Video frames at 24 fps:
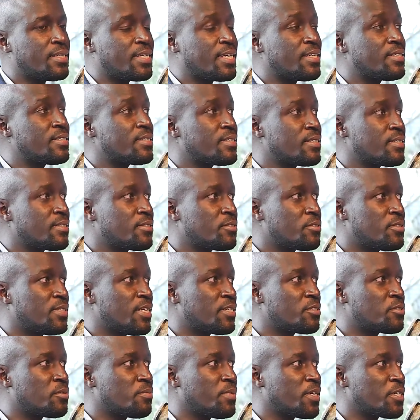tests
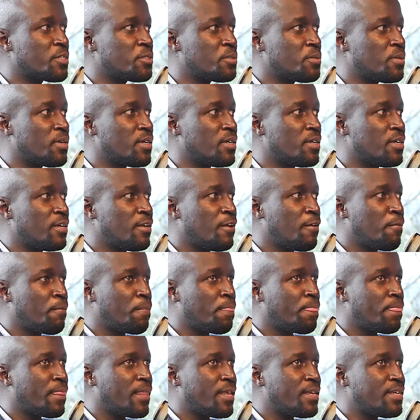just to make sure,
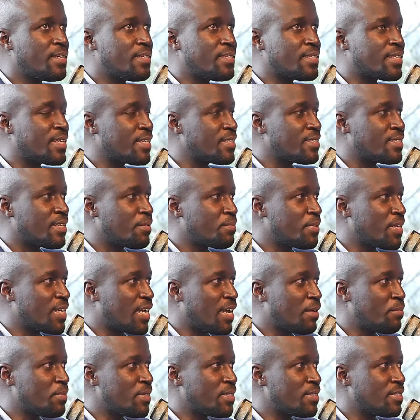in case
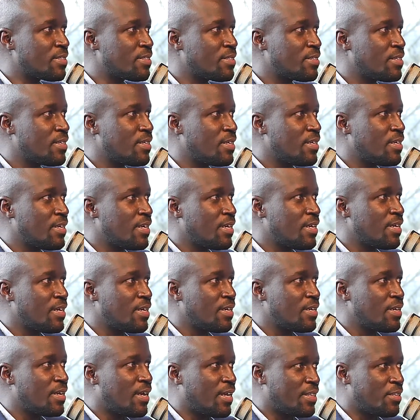something happens
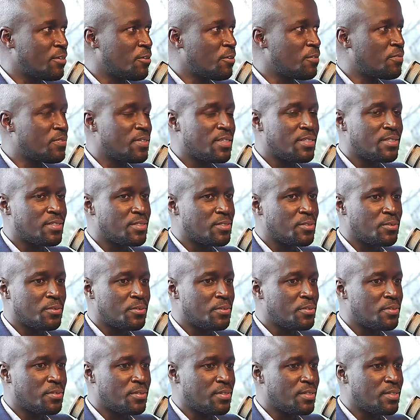at the office
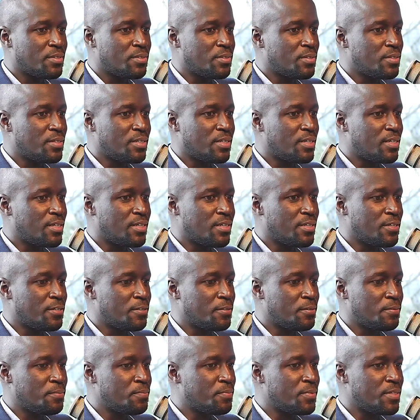
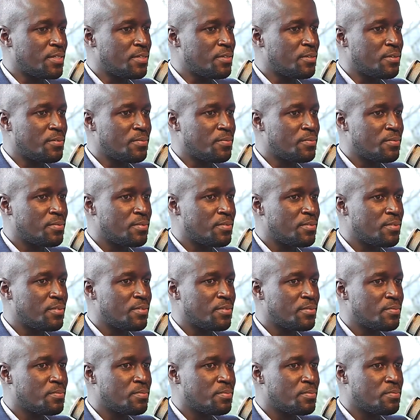or
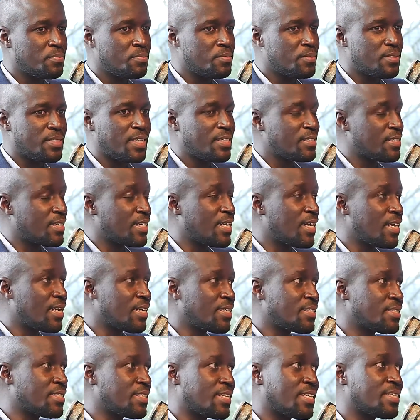just
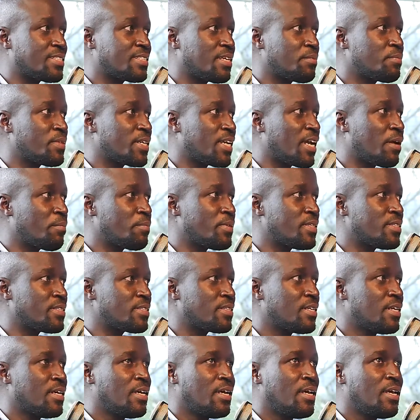regardless, in case something
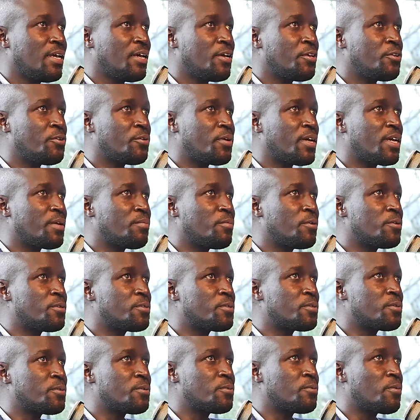happens, you're able
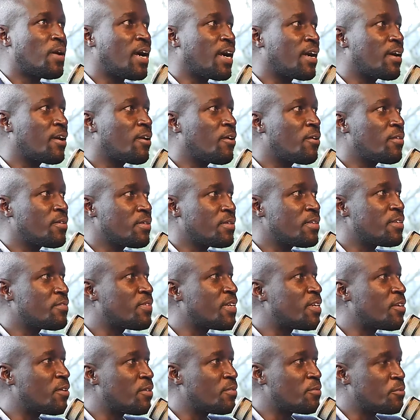to work.
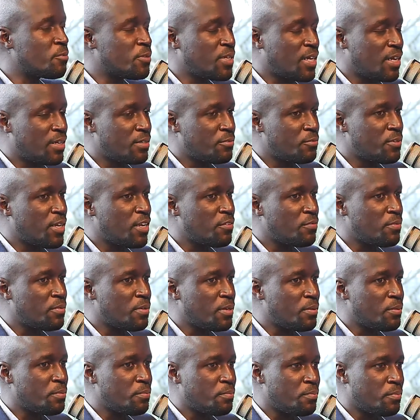Even we have
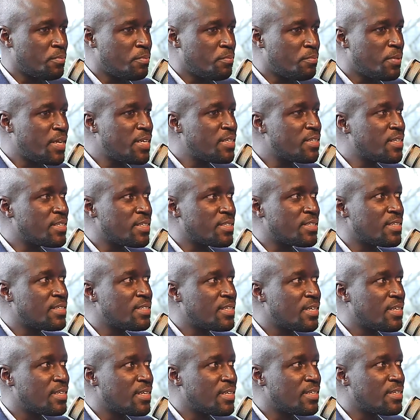a main data
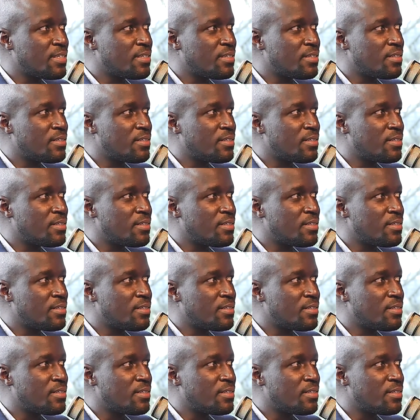center and a